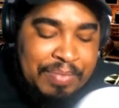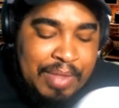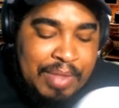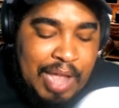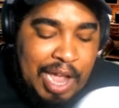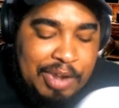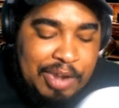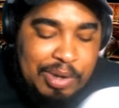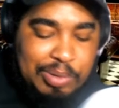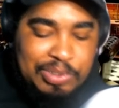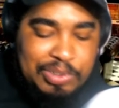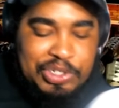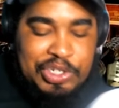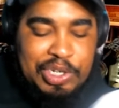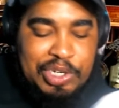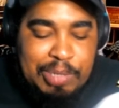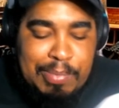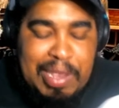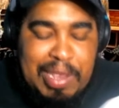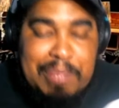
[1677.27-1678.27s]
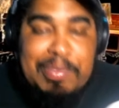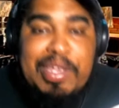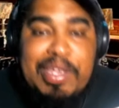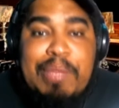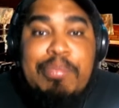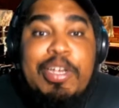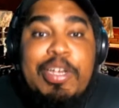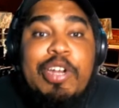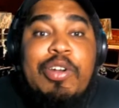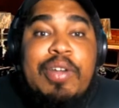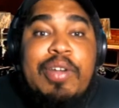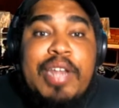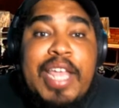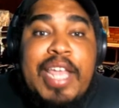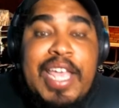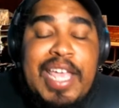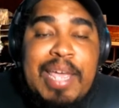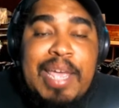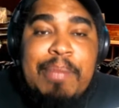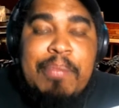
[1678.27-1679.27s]
I know Suge may be a bigger
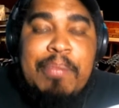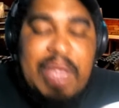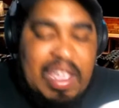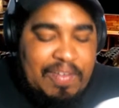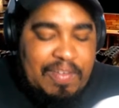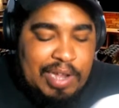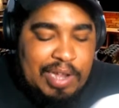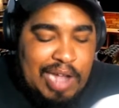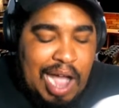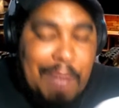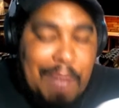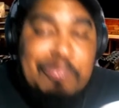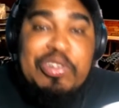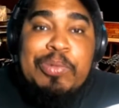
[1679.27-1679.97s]
name, may have accomplished